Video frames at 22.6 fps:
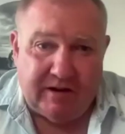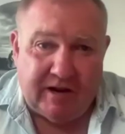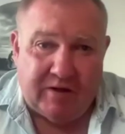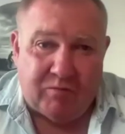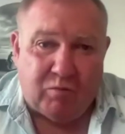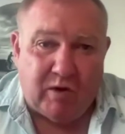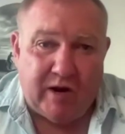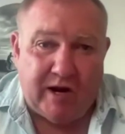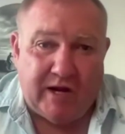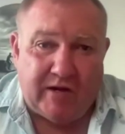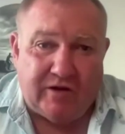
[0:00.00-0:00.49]

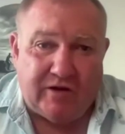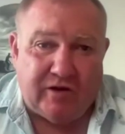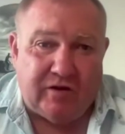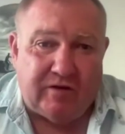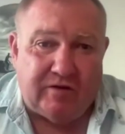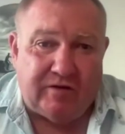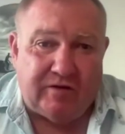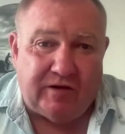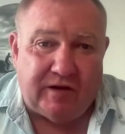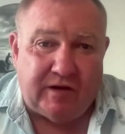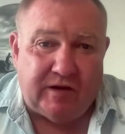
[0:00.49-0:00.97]
and we're
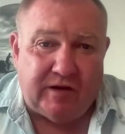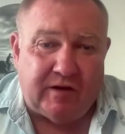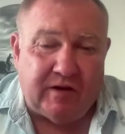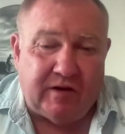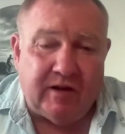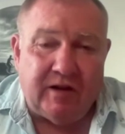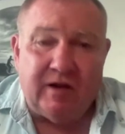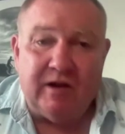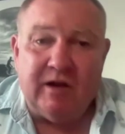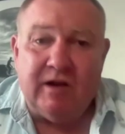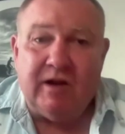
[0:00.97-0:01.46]
using
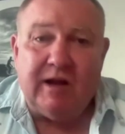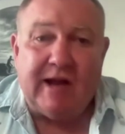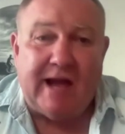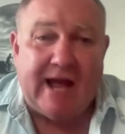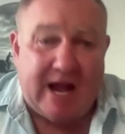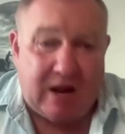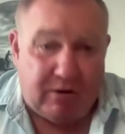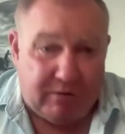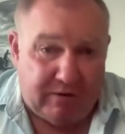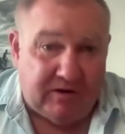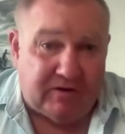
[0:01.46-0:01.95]

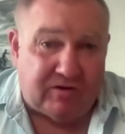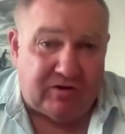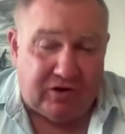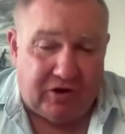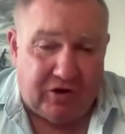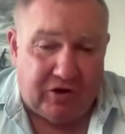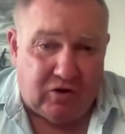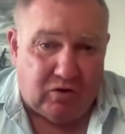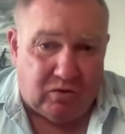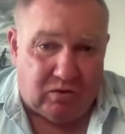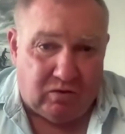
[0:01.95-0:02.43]
our
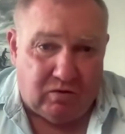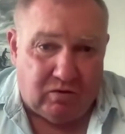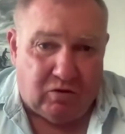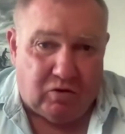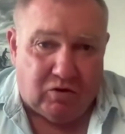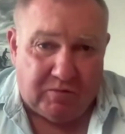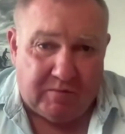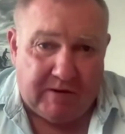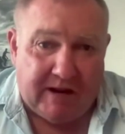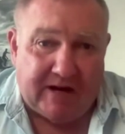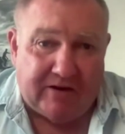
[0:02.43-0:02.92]
internal
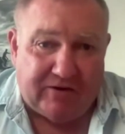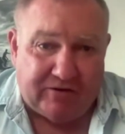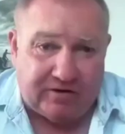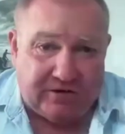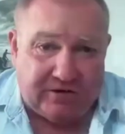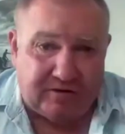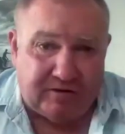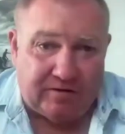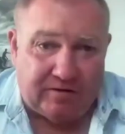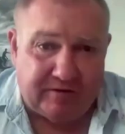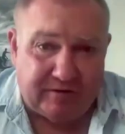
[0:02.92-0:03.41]

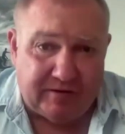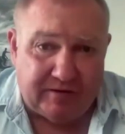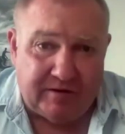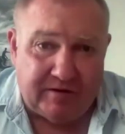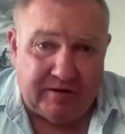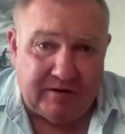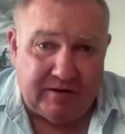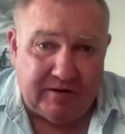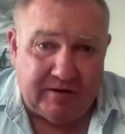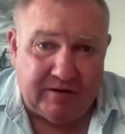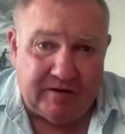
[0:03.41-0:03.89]
automations,
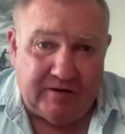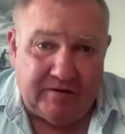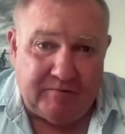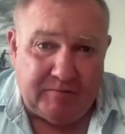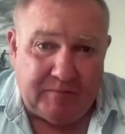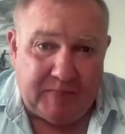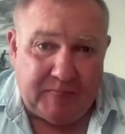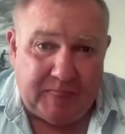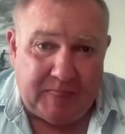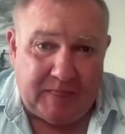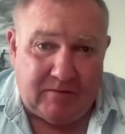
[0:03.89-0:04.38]

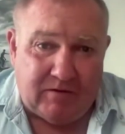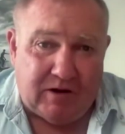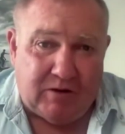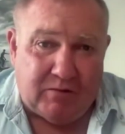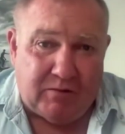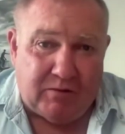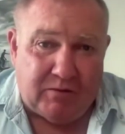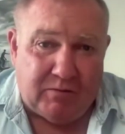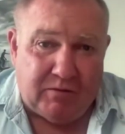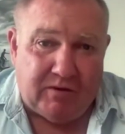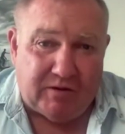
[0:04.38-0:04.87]
right,
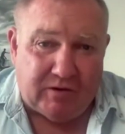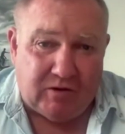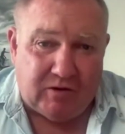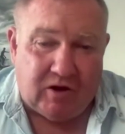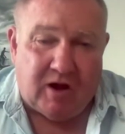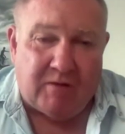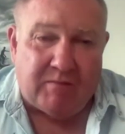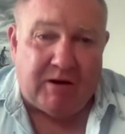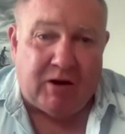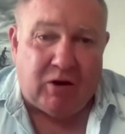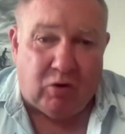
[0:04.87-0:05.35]
with
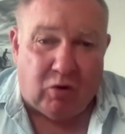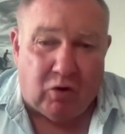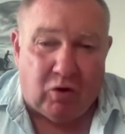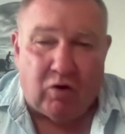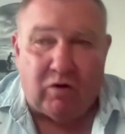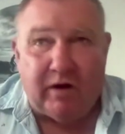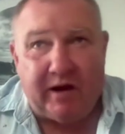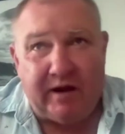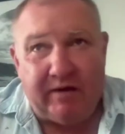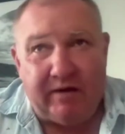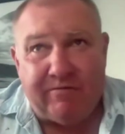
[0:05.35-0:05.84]
Climbo,
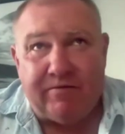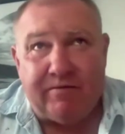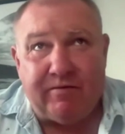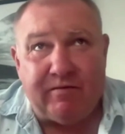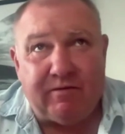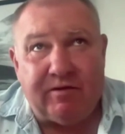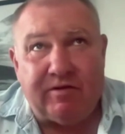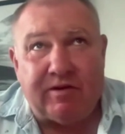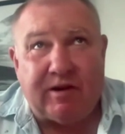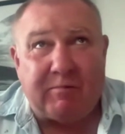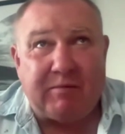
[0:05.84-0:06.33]
or if
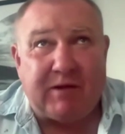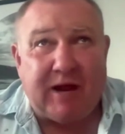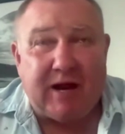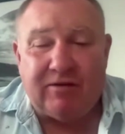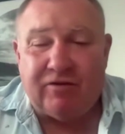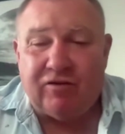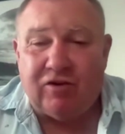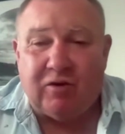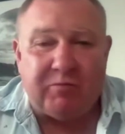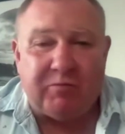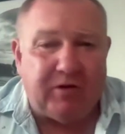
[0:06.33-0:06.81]
some
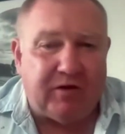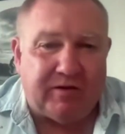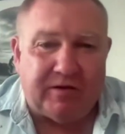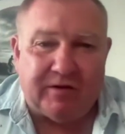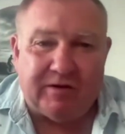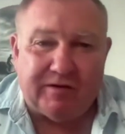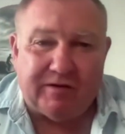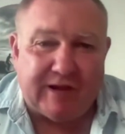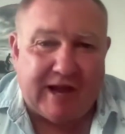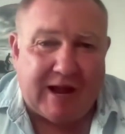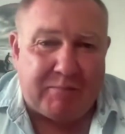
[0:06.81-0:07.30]
cases I'm
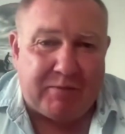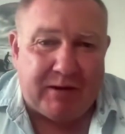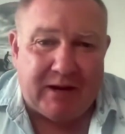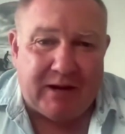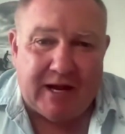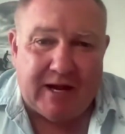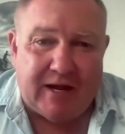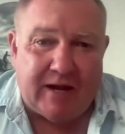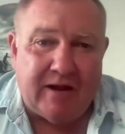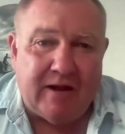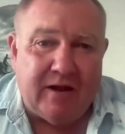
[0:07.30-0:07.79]
using
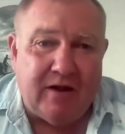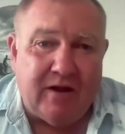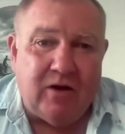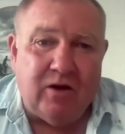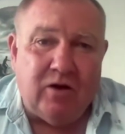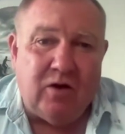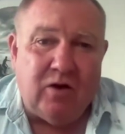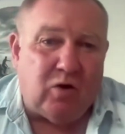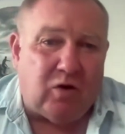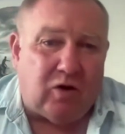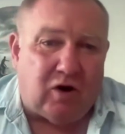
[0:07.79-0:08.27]
Zapier
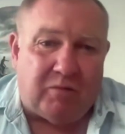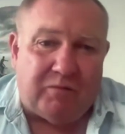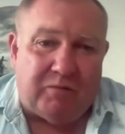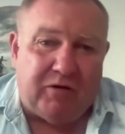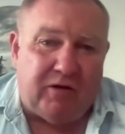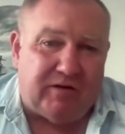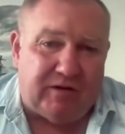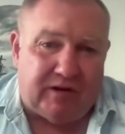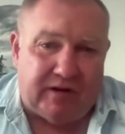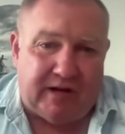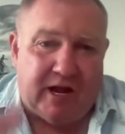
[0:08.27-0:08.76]
or I'm
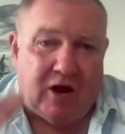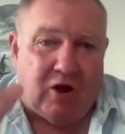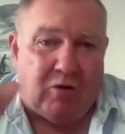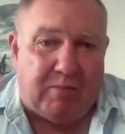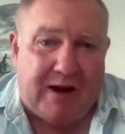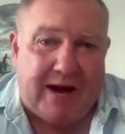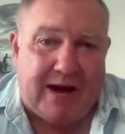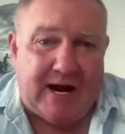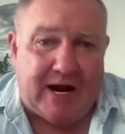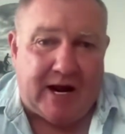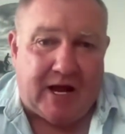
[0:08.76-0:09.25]
using
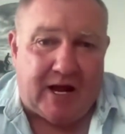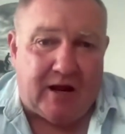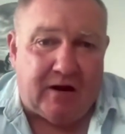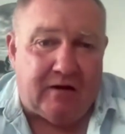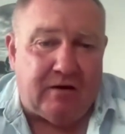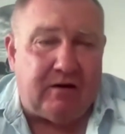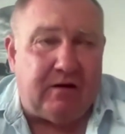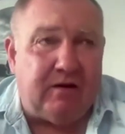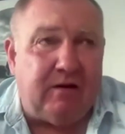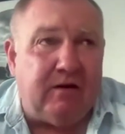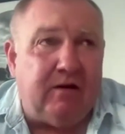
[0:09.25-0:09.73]

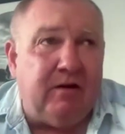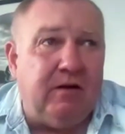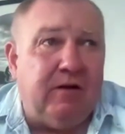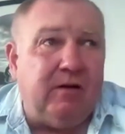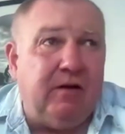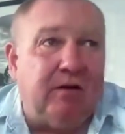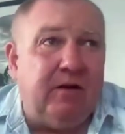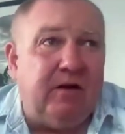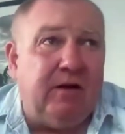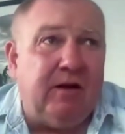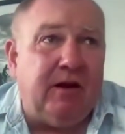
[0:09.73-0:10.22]
Albardo,
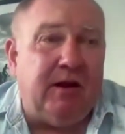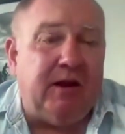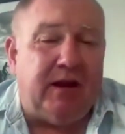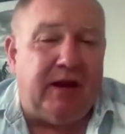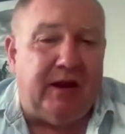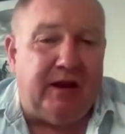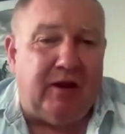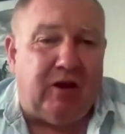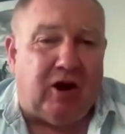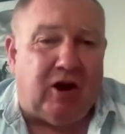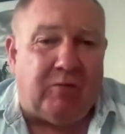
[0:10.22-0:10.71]

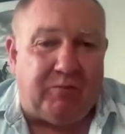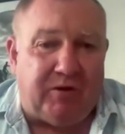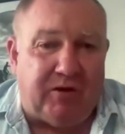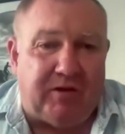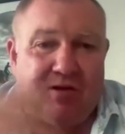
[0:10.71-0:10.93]
I'm